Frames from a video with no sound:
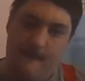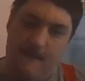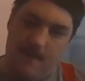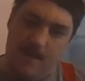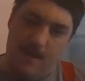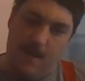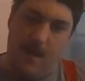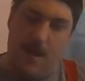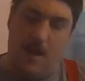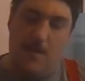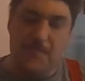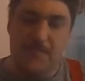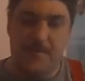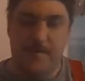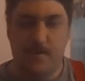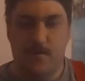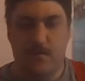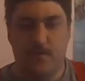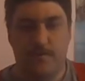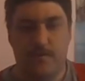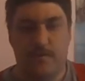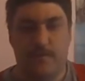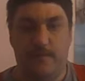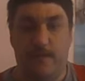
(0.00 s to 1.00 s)
yeah, I
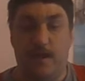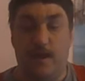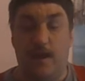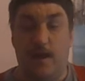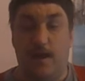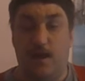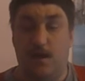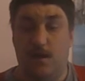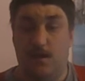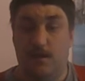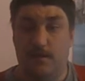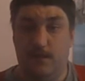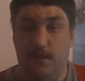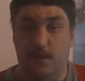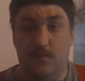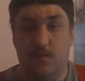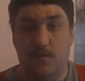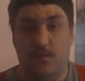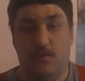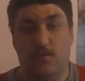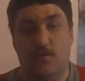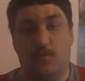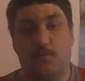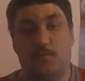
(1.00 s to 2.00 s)
pre-ordered that, and that
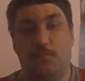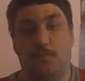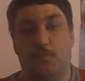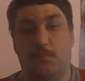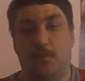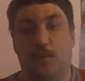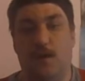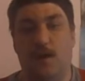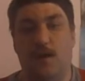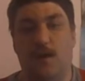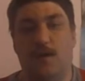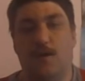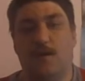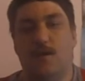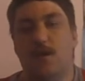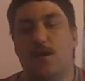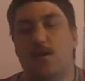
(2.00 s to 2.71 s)
was good. But